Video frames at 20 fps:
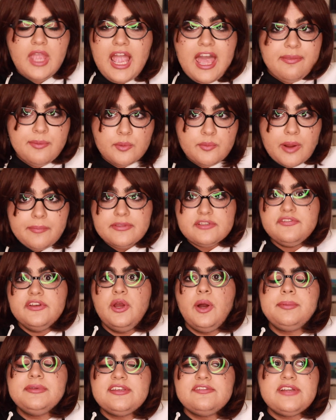I'm gonna wrap this video
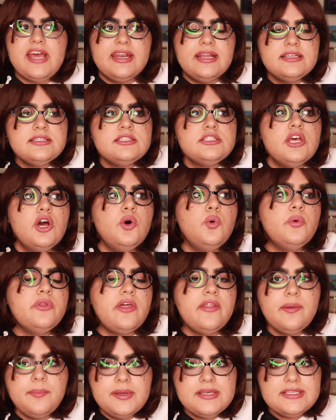up because I have to edit. So with
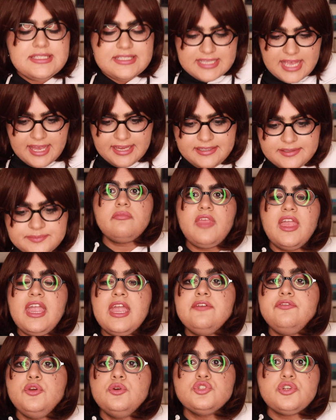all that being said,
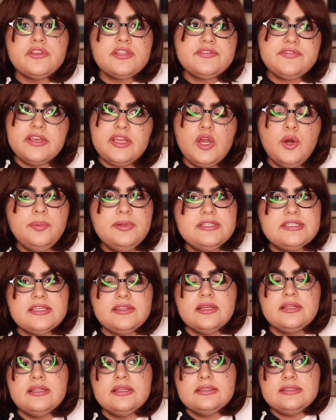if you enjoyed this video, please hit
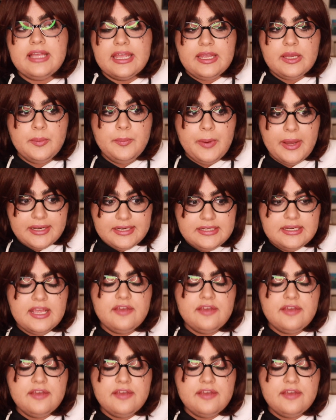the like button.